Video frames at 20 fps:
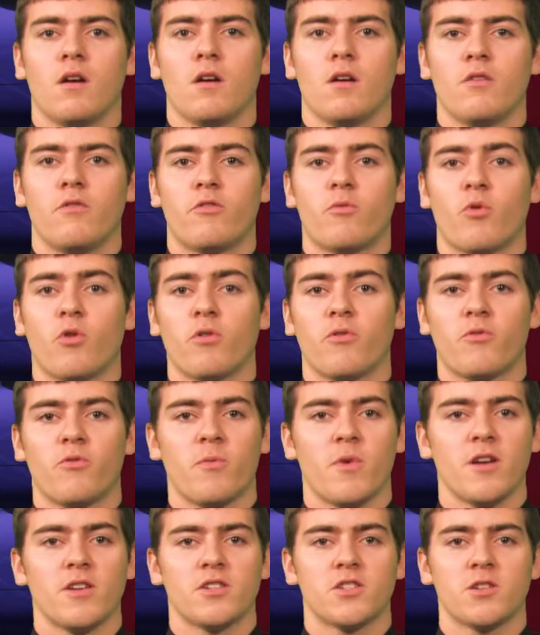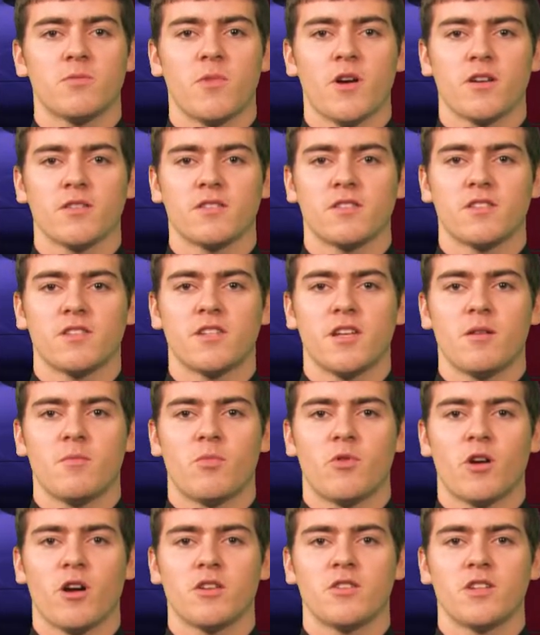For more information about STEM
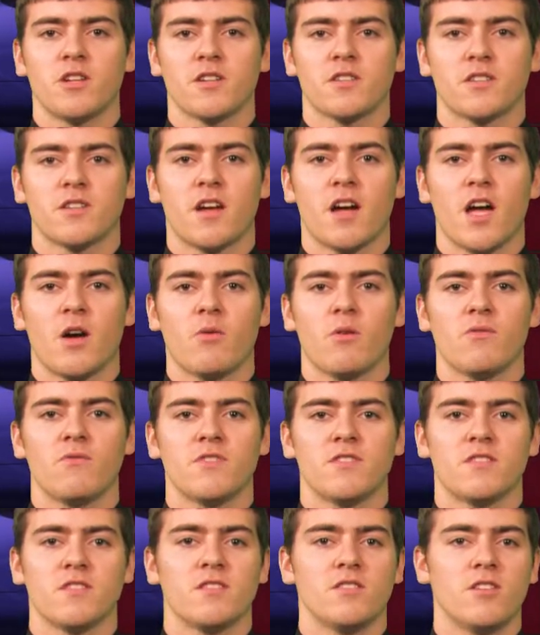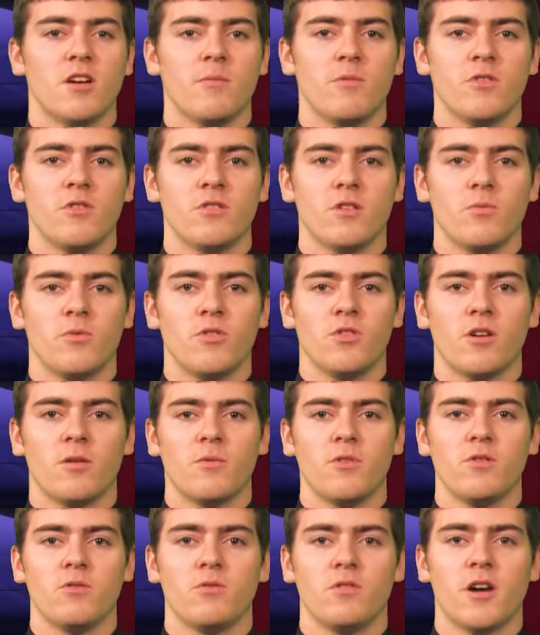projects in Iowa, visit
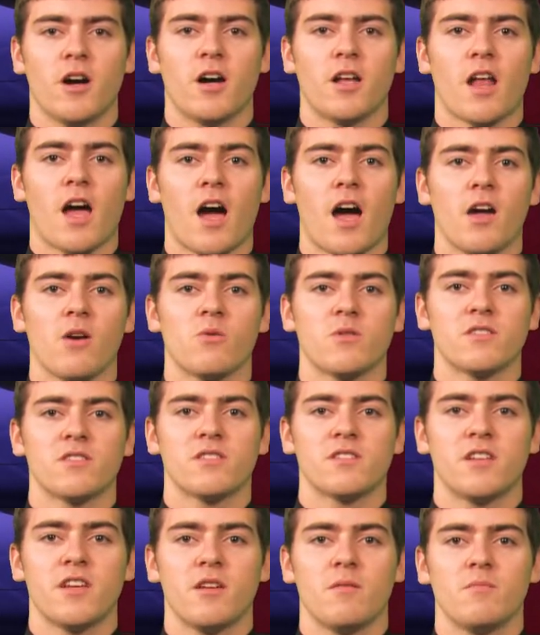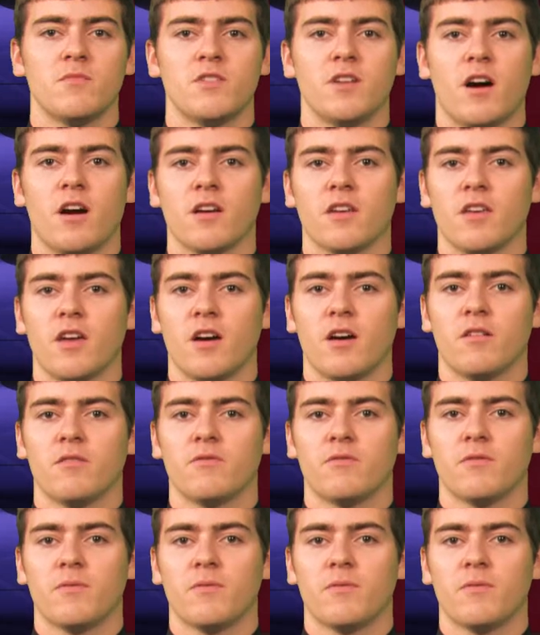www.iowastem.gov.